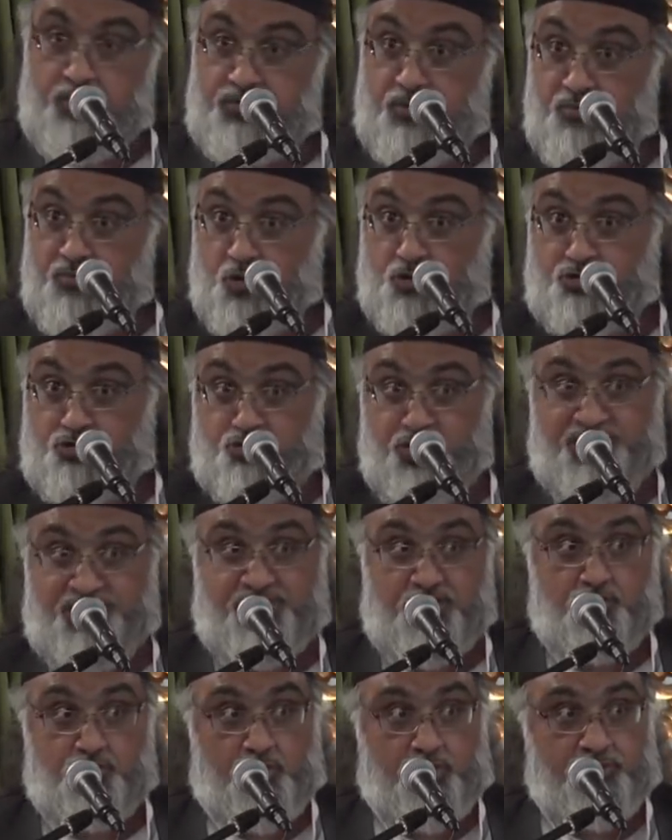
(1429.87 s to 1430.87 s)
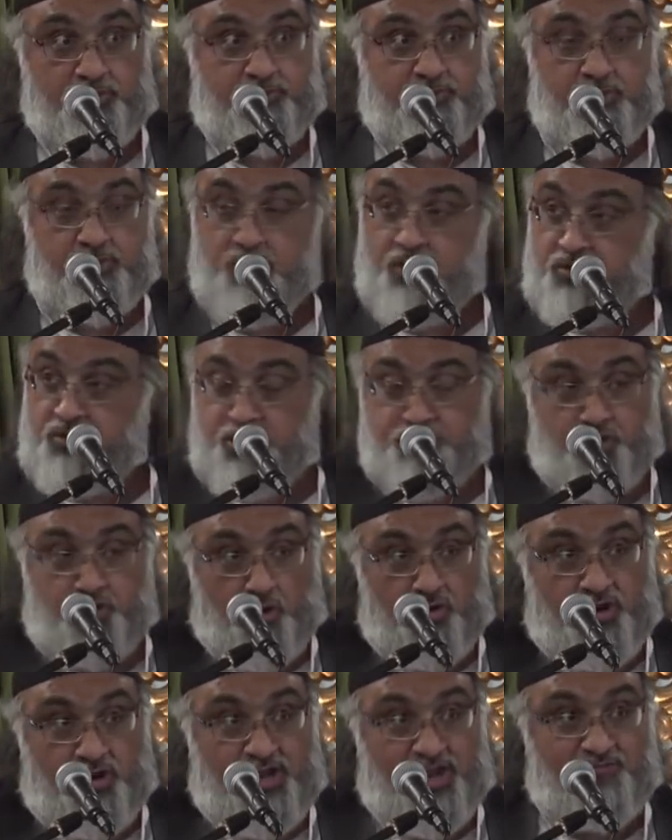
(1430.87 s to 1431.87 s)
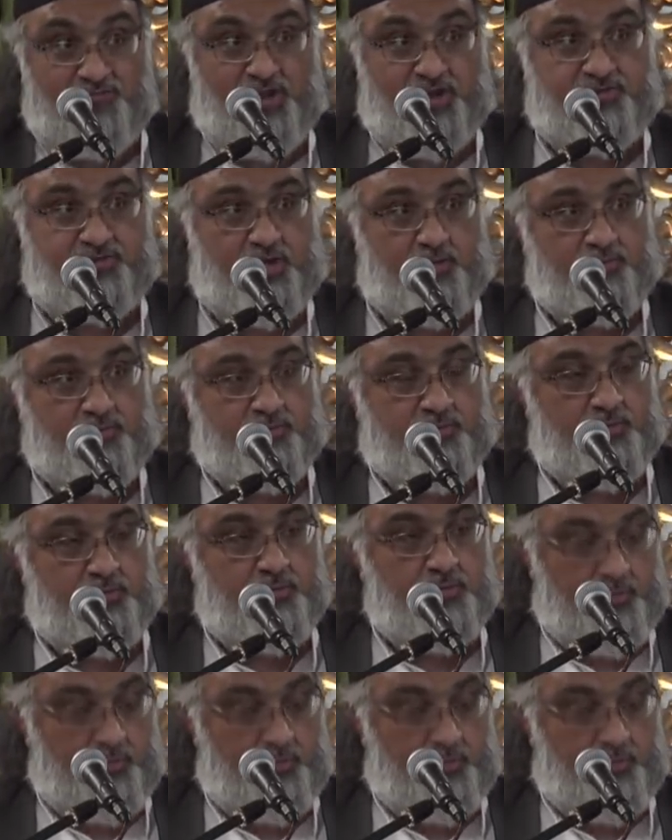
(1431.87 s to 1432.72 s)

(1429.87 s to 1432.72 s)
The most recent ones, the Tolerlane victims,